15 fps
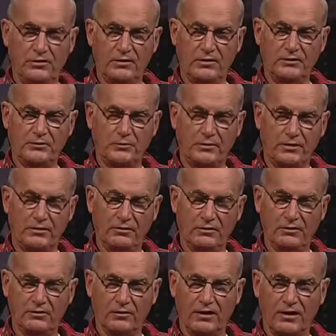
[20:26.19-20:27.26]
few days, we had a
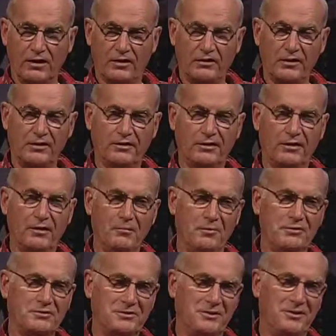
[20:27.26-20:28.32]
legal holiday,
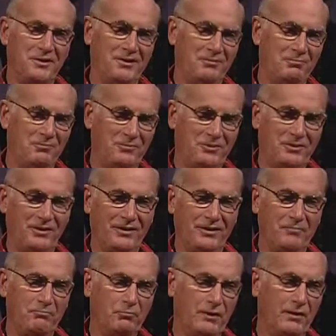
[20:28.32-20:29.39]
Columbus Day,
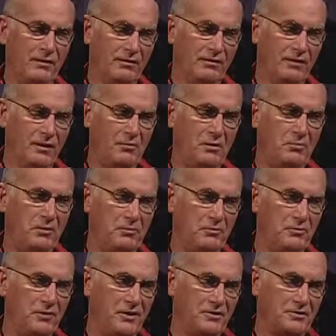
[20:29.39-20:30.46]
okay? how many
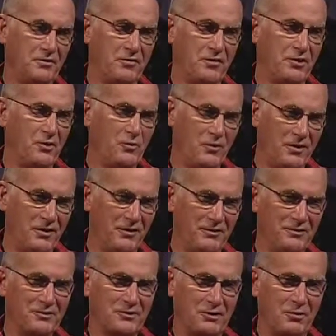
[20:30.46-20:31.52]
people do you actually think went
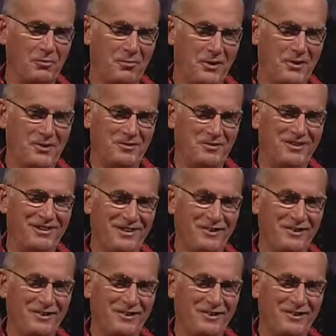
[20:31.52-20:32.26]
out and celebrated